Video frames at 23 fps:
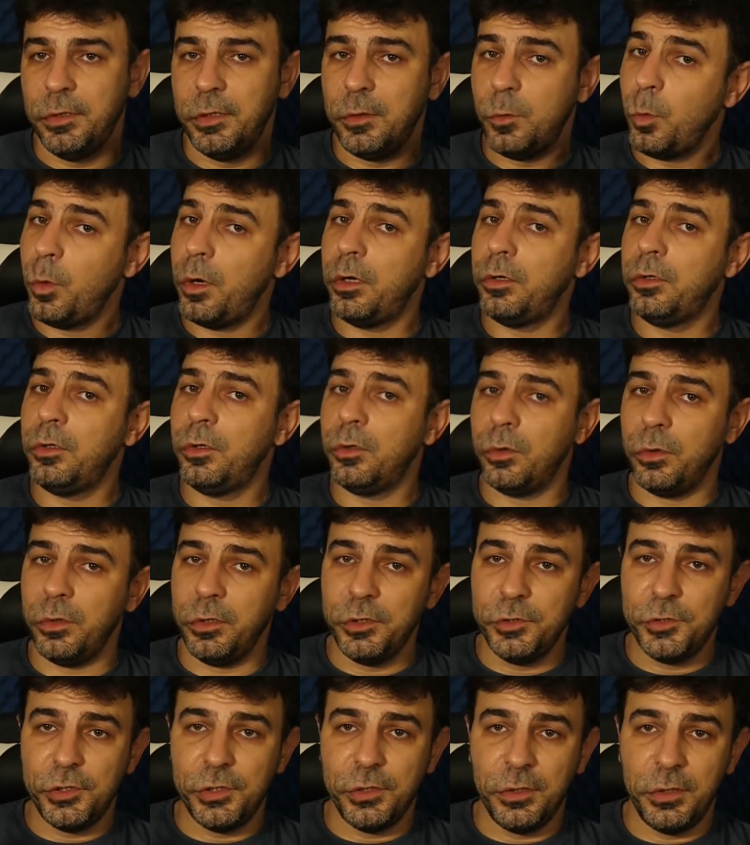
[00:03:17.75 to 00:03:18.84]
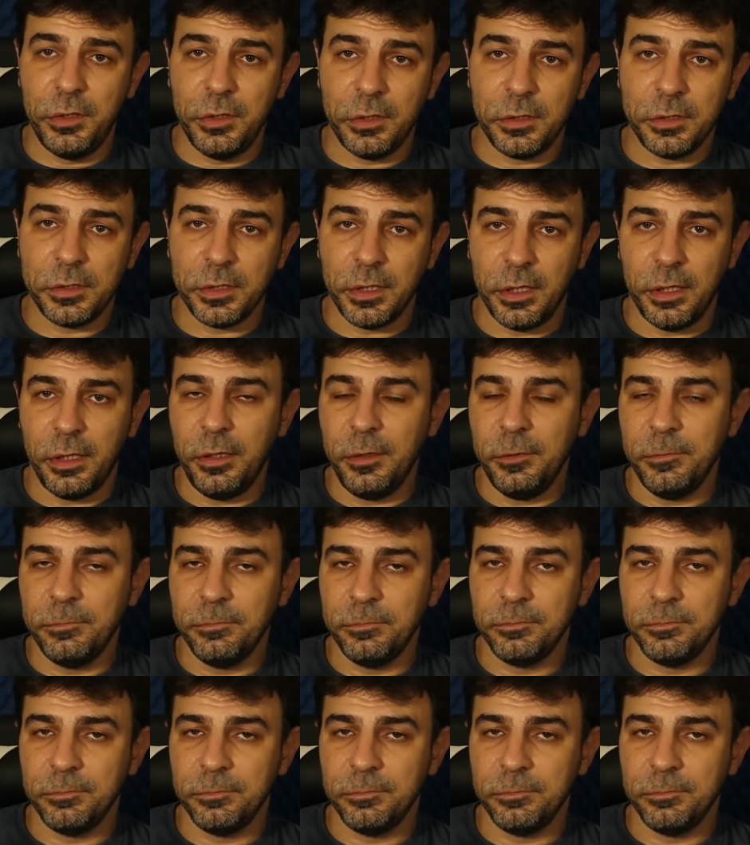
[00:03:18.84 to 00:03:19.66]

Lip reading: it where your engineers are,